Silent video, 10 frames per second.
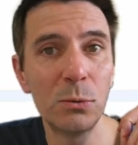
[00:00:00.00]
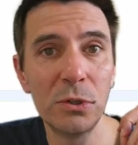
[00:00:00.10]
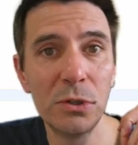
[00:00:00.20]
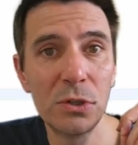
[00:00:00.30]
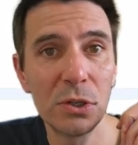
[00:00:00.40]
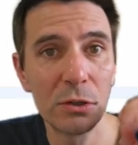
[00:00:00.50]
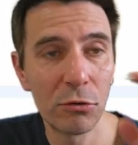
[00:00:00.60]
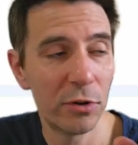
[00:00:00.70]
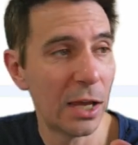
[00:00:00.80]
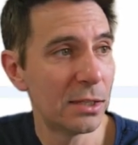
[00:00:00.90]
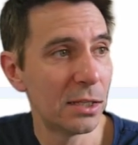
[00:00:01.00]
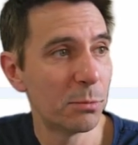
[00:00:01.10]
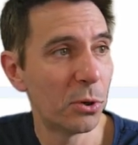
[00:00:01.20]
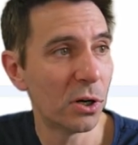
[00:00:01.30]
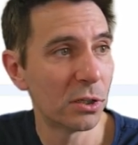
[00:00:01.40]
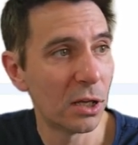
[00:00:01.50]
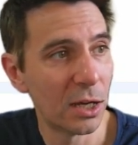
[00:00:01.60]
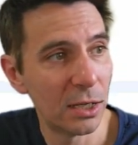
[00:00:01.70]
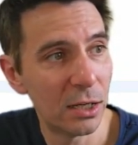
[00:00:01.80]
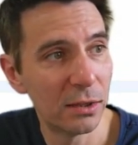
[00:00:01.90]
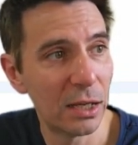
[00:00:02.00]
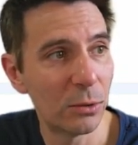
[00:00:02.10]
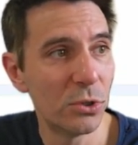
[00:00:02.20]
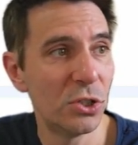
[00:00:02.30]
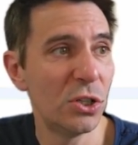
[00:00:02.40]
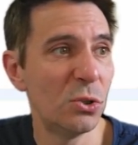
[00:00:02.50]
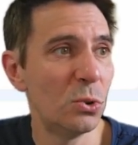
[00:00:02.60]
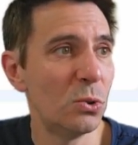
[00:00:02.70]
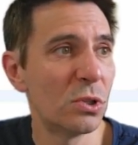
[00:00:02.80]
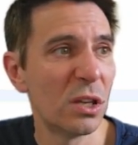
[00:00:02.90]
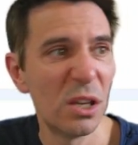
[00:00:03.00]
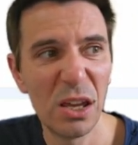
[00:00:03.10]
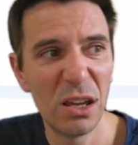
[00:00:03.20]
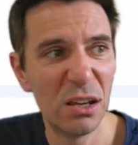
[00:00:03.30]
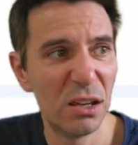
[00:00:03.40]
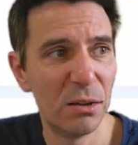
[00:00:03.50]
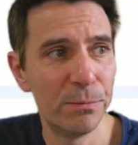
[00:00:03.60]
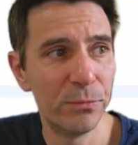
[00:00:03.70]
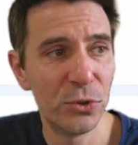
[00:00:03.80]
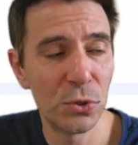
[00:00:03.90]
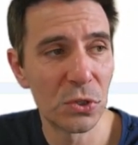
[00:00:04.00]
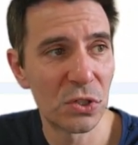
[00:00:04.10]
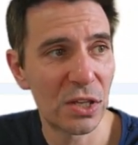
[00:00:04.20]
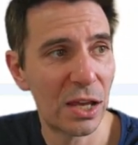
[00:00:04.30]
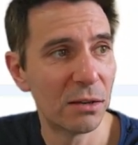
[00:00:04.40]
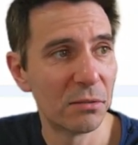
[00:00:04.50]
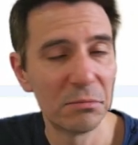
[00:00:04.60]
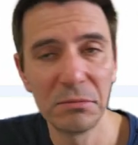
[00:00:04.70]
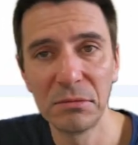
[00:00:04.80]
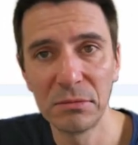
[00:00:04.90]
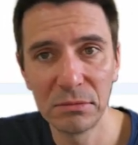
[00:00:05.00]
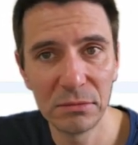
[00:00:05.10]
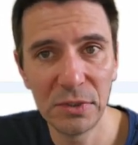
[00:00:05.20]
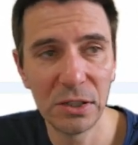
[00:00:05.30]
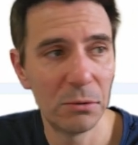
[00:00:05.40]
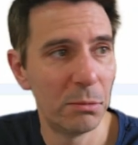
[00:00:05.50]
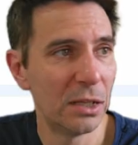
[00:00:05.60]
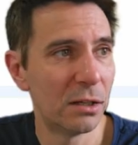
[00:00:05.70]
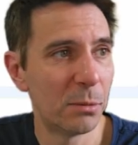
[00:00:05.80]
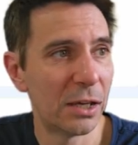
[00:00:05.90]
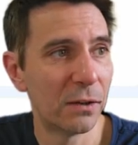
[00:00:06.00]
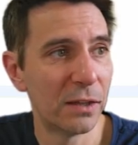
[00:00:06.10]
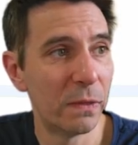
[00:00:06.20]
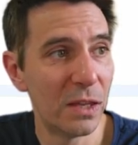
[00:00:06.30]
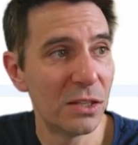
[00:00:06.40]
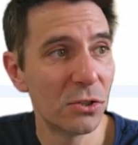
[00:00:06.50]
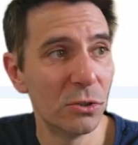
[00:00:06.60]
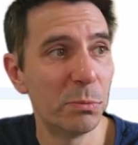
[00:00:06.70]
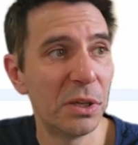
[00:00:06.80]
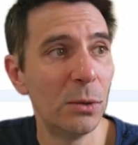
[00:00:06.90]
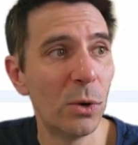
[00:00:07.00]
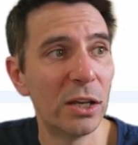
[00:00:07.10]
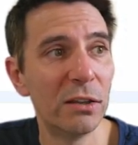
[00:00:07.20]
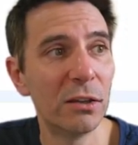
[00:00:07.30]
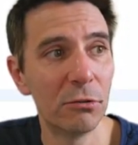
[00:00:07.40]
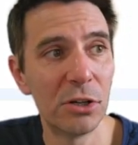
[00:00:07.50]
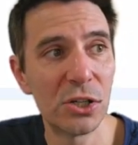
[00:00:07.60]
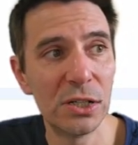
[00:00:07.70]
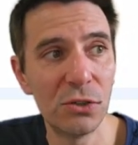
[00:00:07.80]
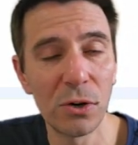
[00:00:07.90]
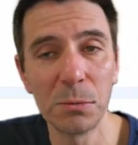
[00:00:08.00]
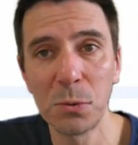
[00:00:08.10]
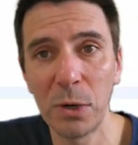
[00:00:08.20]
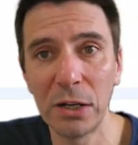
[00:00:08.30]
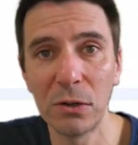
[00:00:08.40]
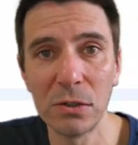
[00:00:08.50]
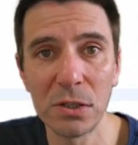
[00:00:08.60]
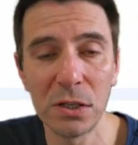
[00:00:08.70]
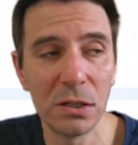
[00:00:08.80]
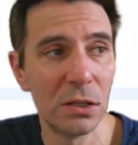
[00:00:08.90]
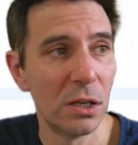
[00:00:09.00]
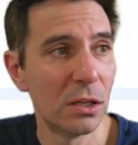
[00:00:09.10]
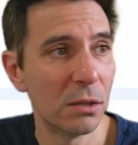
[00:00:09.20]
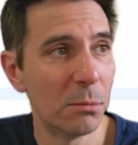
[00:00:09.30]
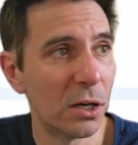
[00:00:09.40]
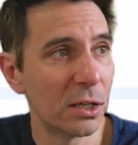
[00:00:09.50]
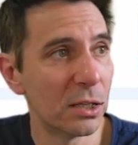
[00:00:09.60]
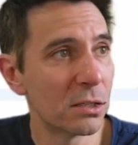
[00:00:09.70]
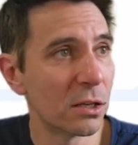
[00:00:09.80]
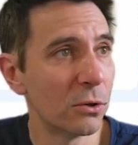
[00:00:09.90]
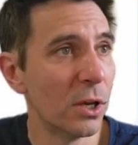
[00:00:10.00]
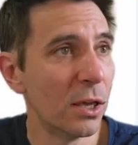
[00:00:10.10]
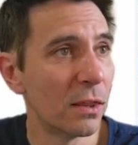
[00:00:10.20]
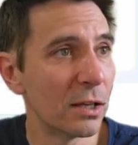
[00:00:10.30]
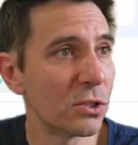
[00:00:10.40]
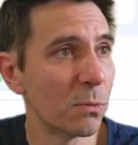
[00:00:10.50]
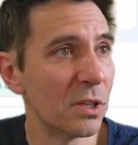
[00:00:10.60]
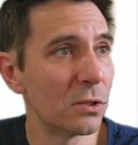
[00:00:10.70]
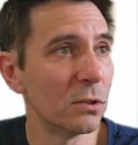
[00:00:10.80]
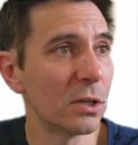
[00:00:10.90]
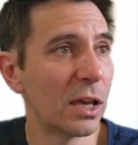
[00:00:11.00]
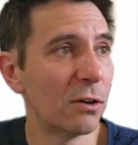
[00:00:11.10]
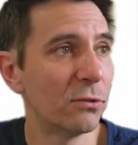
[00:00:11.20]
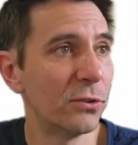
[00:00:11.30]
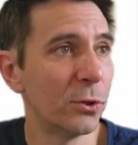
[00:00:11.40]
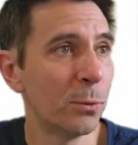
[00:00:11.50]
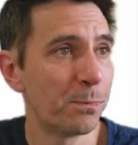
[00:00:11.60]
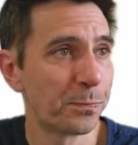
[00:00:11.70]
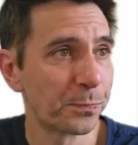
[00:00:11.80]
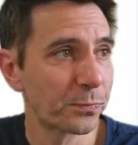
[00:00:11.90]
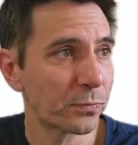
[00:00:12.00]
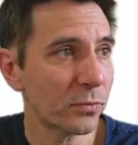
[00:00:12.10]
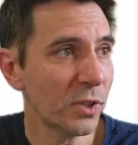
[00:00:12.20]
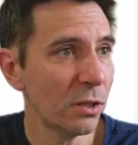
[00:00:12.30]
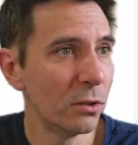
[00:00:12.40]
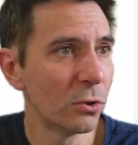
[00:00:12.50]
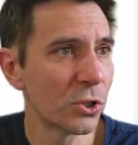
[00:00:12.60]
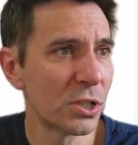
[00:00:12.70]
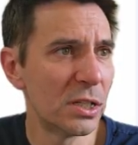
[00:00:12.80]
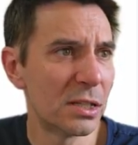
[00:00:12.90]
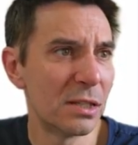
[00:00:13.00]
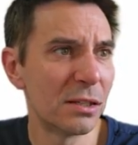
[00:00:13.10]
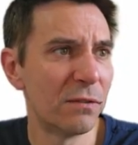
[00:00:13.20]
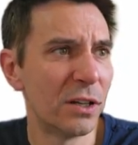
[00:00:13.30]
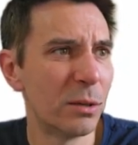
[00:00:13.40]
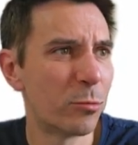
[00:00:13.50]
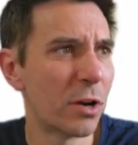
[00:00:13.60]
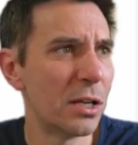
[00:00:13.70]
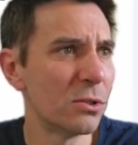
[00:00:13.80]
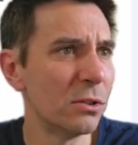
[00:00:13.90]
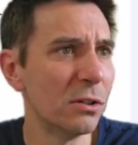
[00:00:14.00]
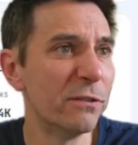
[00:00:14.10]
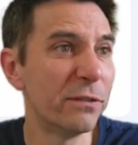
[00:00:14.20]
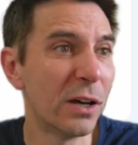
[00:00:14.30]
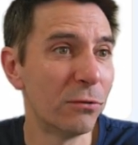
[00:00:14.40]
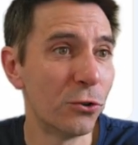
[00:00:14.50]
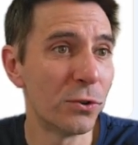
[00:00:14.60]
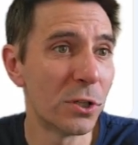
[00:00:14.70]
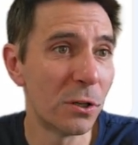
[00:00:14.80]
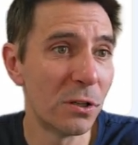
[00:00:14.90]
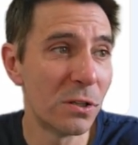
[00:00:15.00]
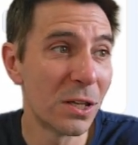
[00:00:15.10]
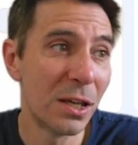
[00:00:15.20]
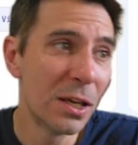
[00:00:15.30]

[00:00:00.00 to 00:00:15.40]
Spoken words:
was created, put online, and then it was used, just sat, milling about. And then this could be when it originally dropped and went onto the market. So that's something to look out for. The auction listing is given an appraisal of $500.